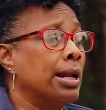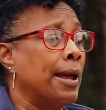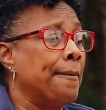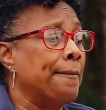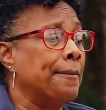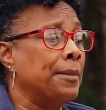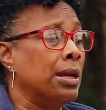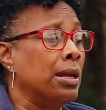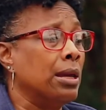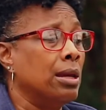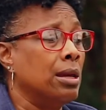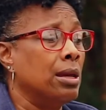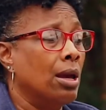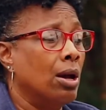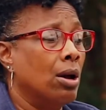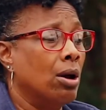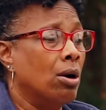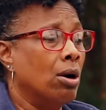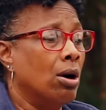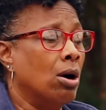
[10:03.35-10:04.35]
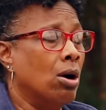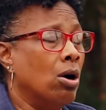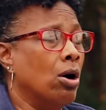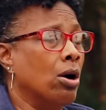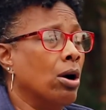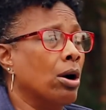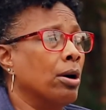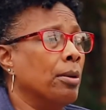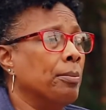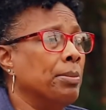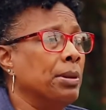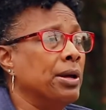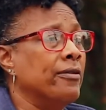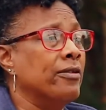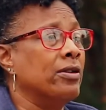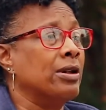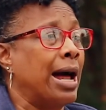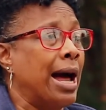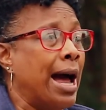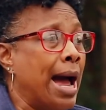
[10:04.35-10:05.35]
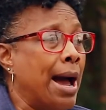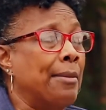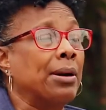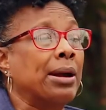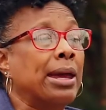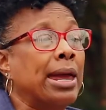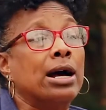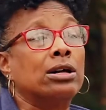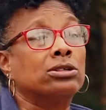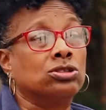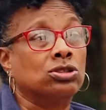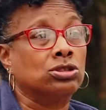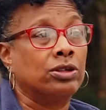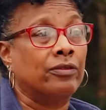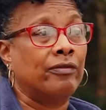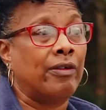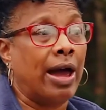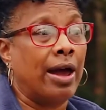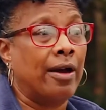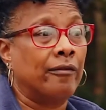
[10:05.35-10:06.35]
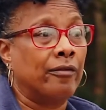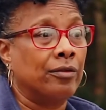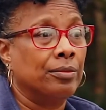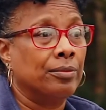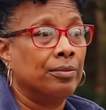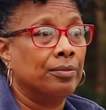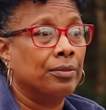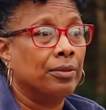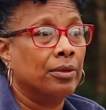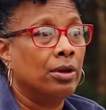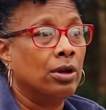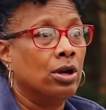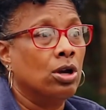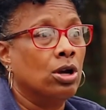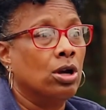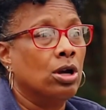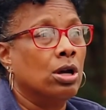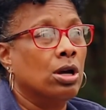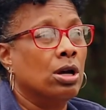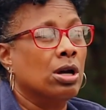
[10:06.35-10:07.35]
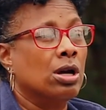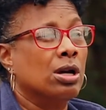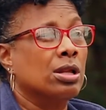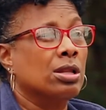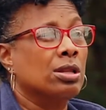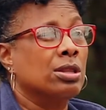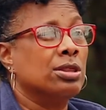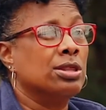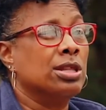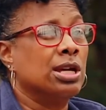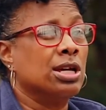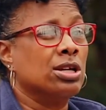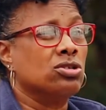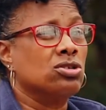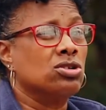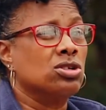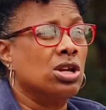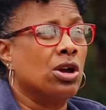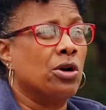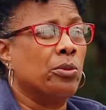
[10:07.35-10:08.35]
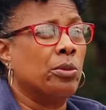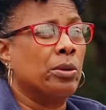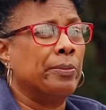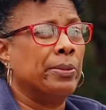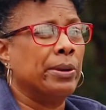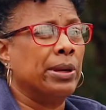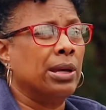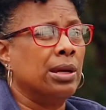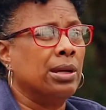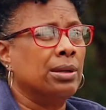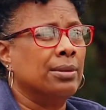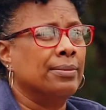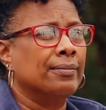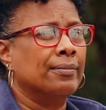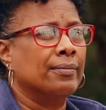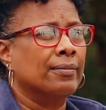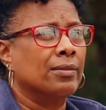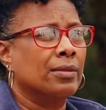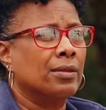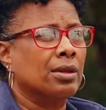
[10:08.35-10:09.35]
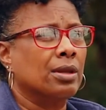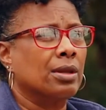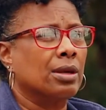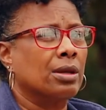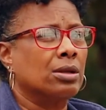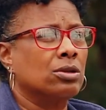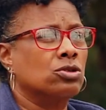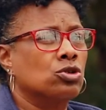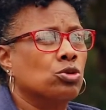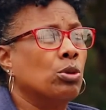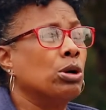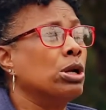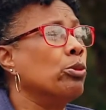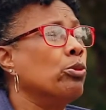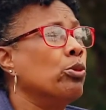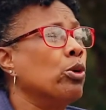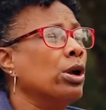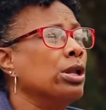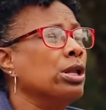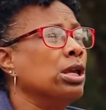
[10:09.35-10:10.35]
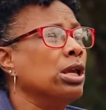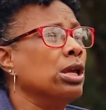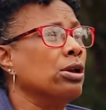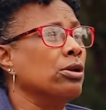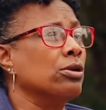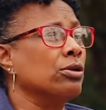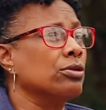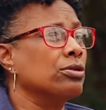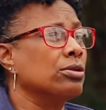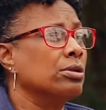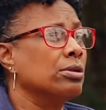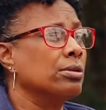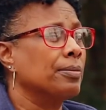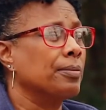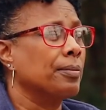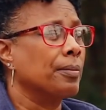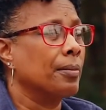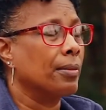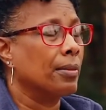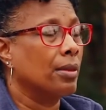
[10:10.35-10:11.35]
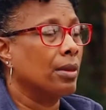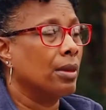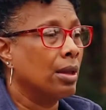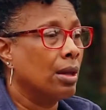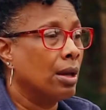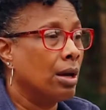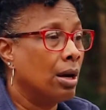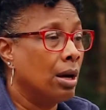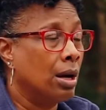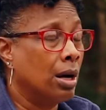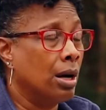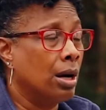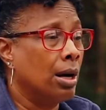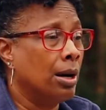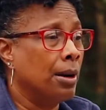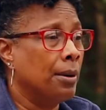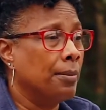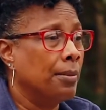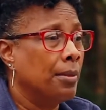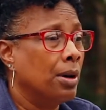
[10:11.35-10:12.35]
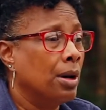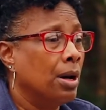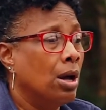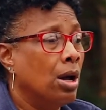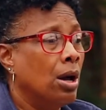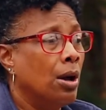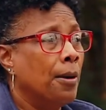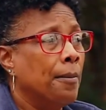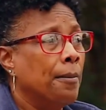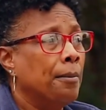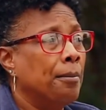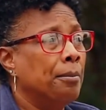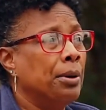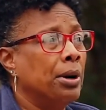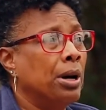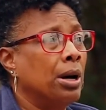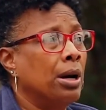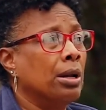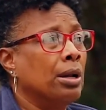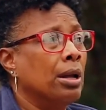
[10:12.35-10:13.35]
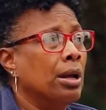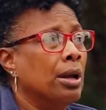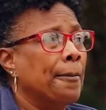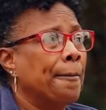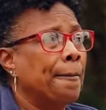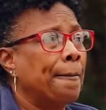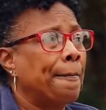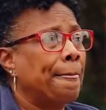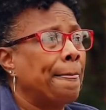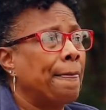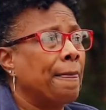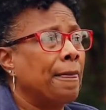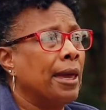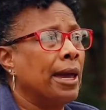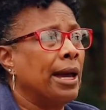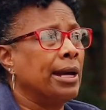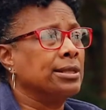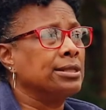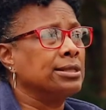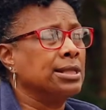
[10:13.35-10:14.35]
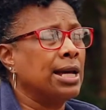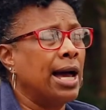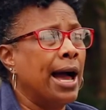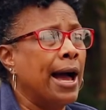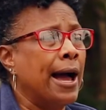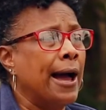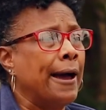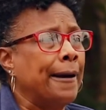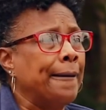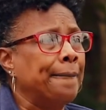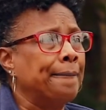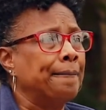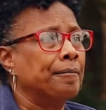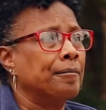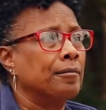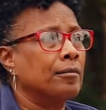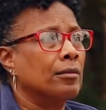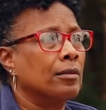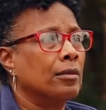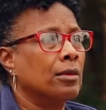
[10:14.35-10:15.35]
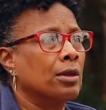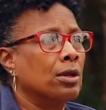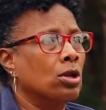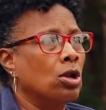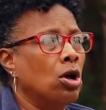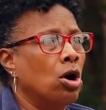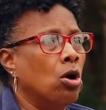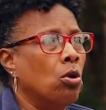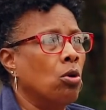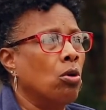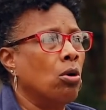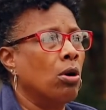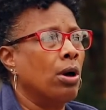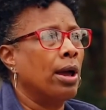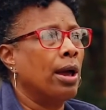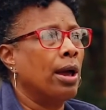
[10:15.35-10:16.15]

at me, or believe it or not, I'm a cancer survivor. This year would be 21 years. But at the time, you know,